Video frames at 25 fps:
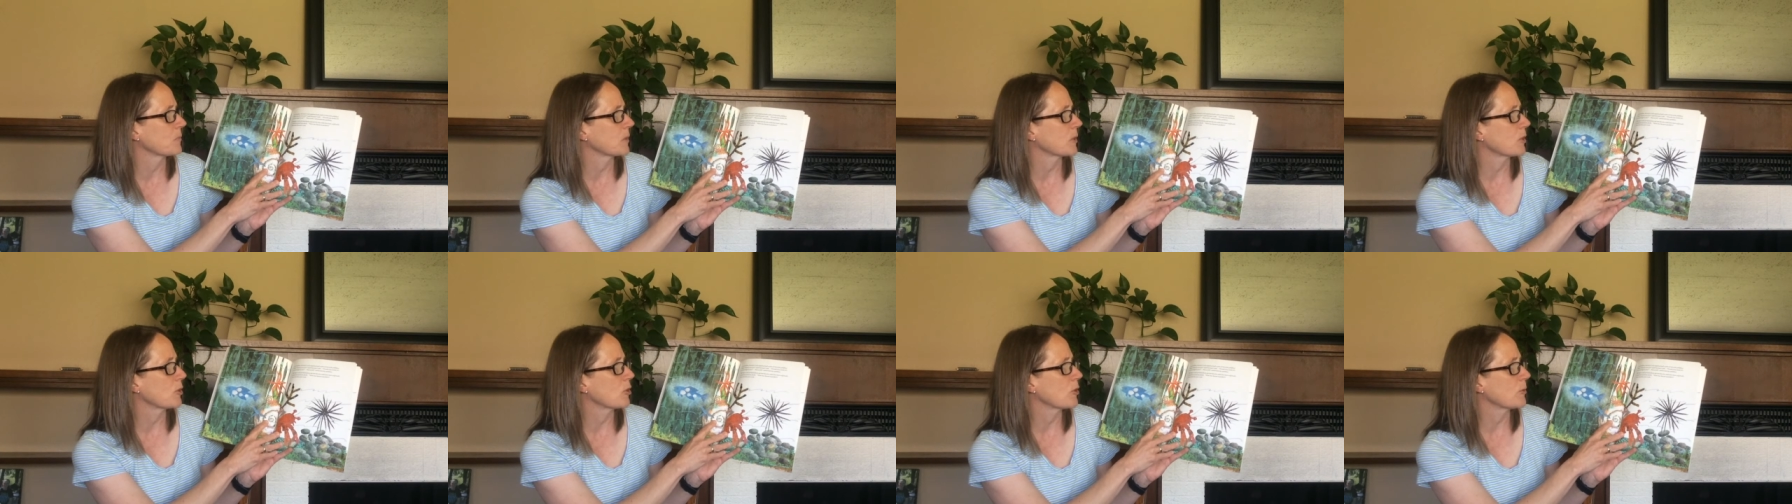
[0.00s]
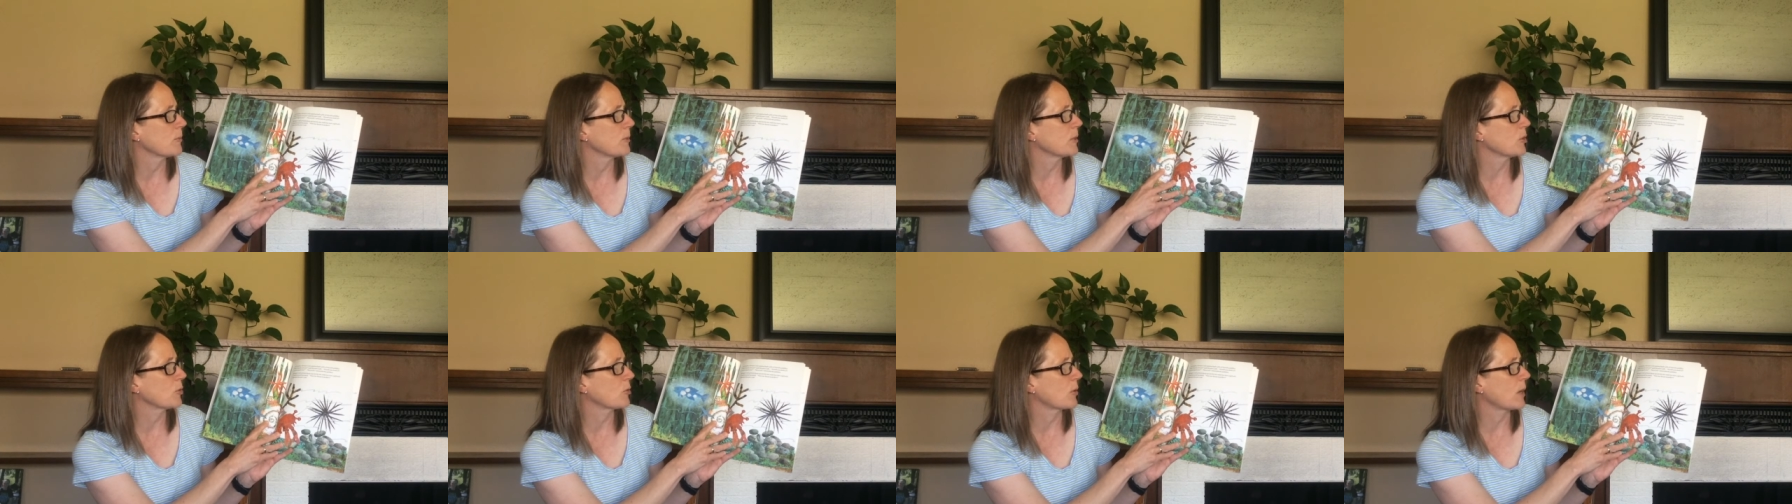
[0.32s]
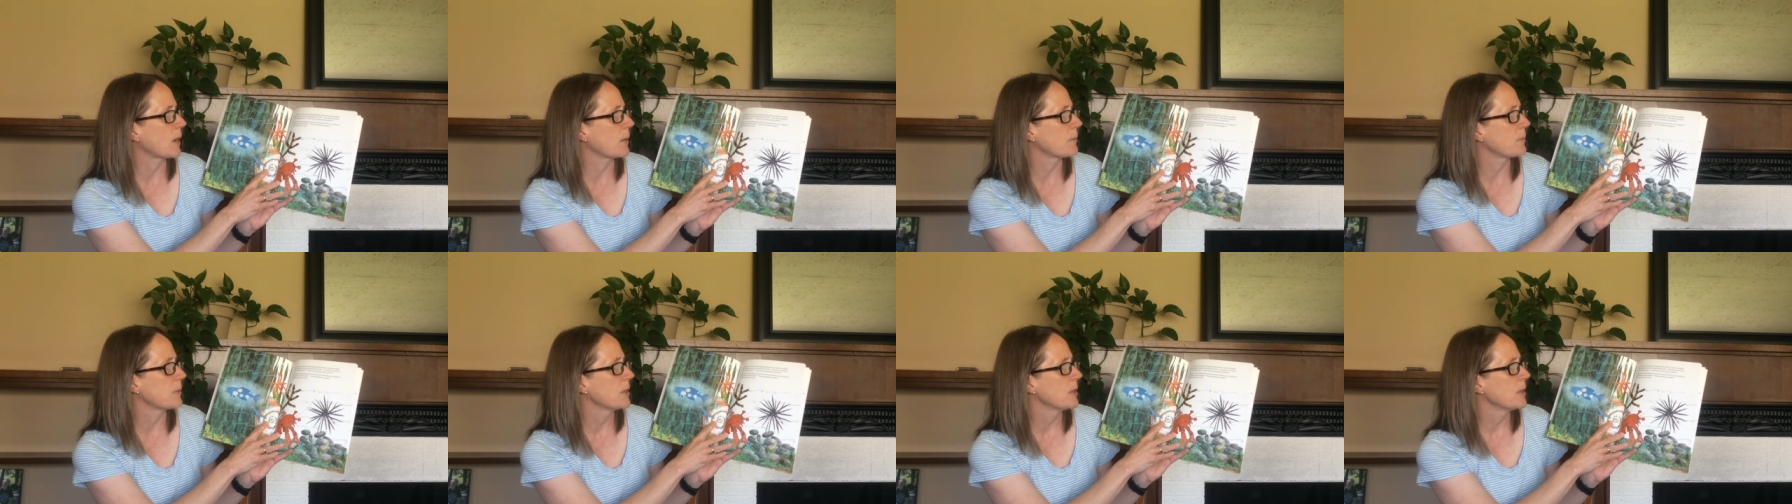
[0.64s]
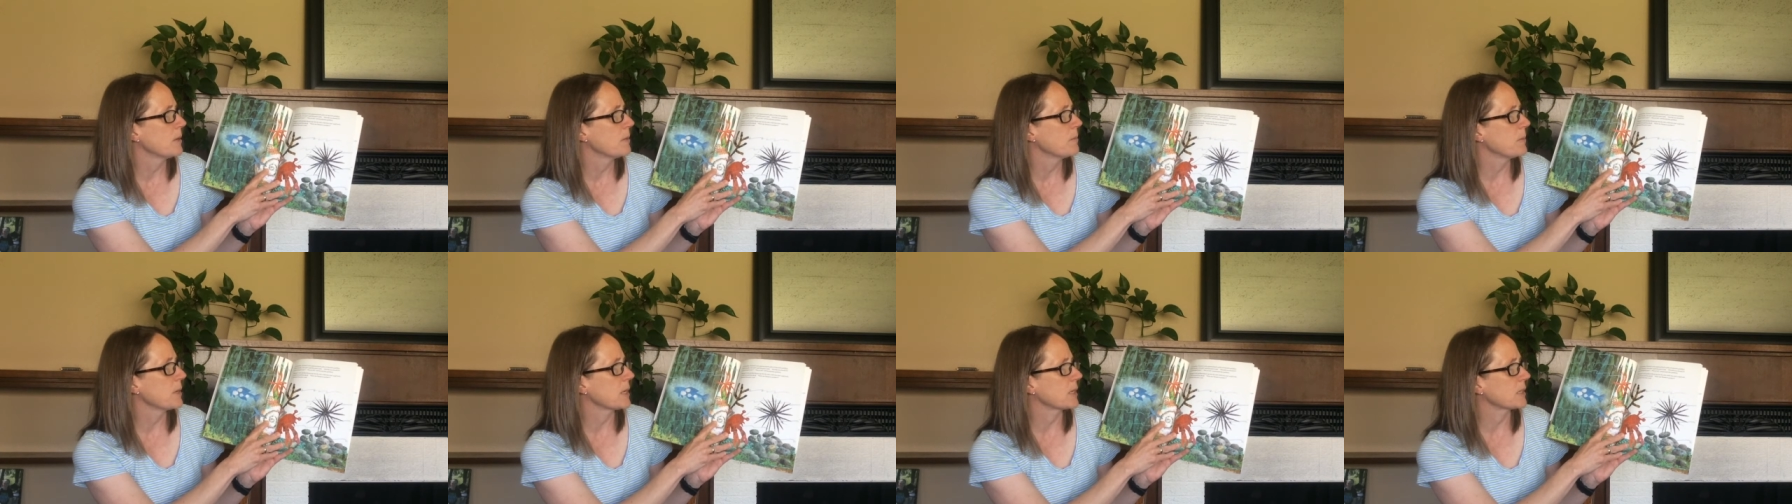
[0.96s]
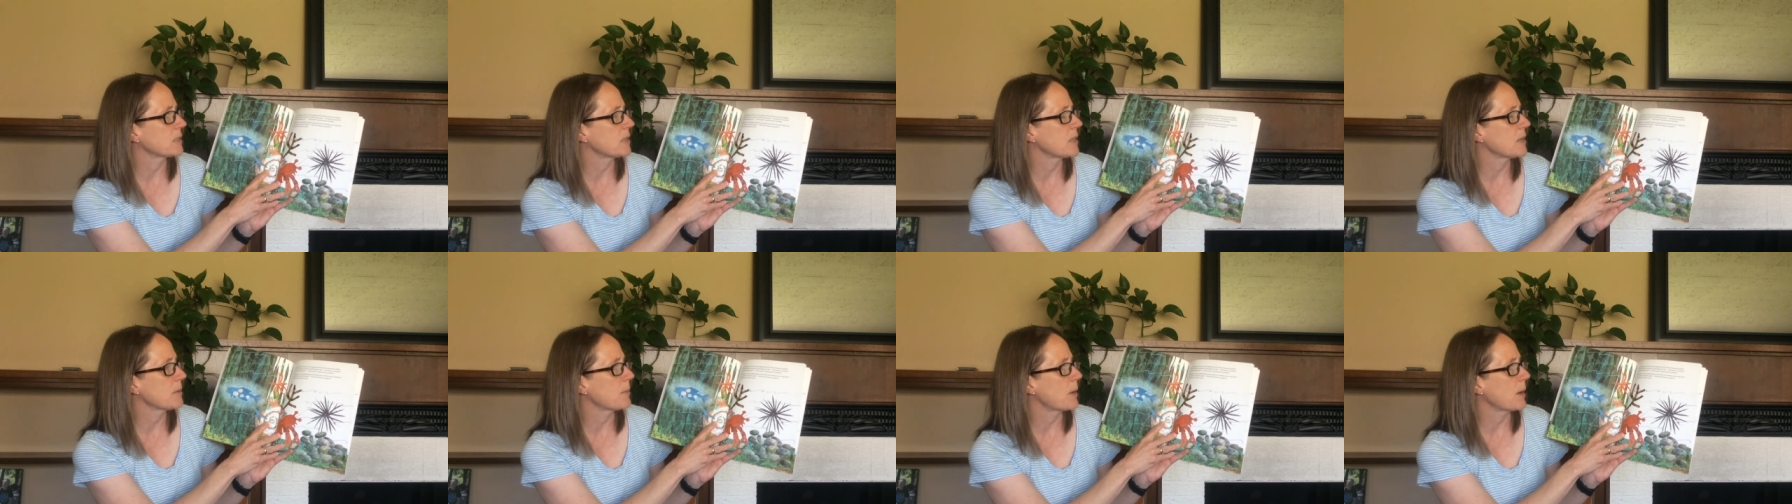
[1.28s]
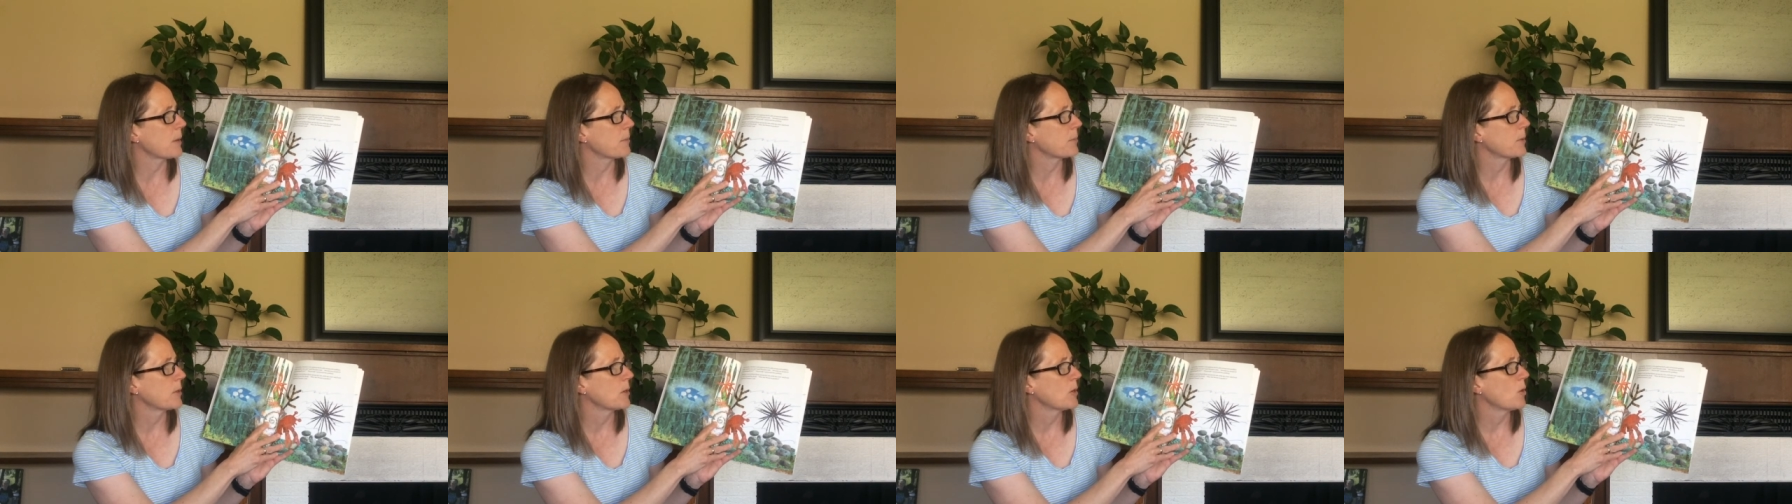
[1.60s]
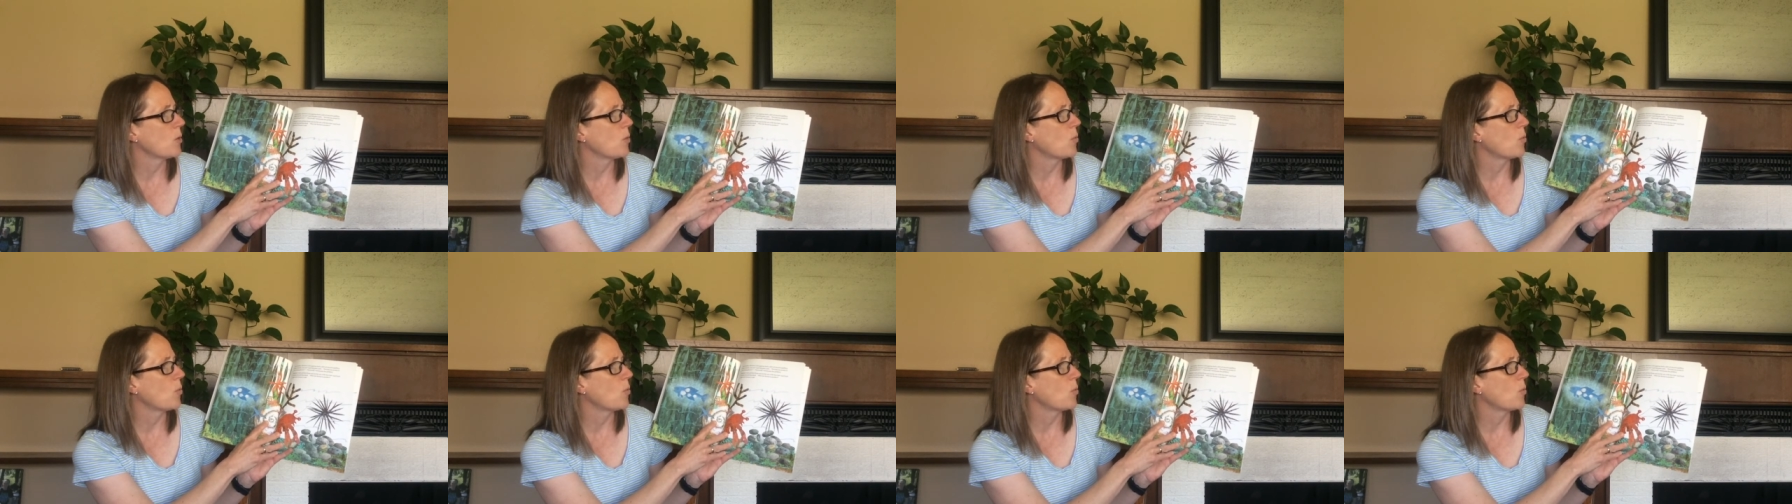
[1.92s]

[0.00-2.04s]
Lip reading: Hermit Crab picked them up